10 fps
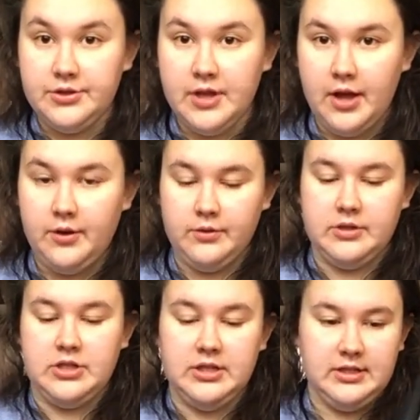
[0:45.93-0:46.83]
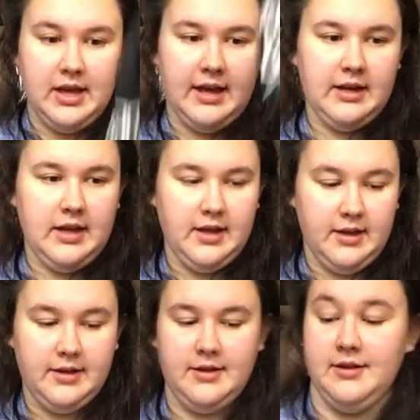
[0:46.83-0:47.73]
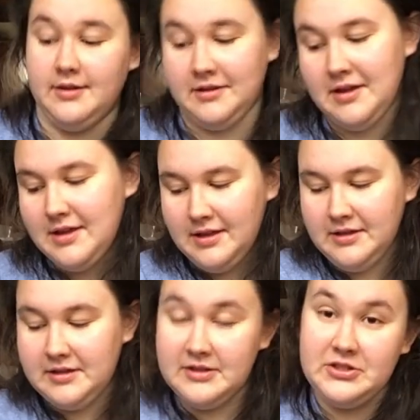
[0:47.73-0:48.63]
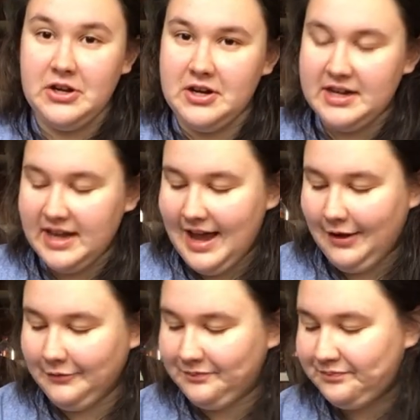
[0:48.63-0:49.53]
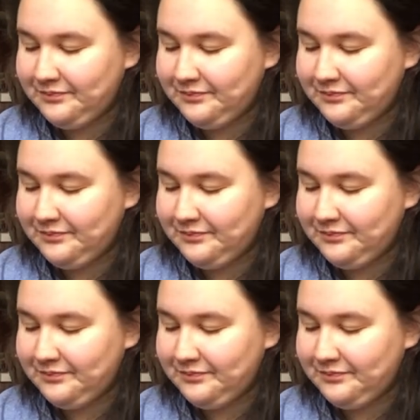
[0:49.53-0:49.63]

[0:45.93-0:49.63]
So just kind of starting out,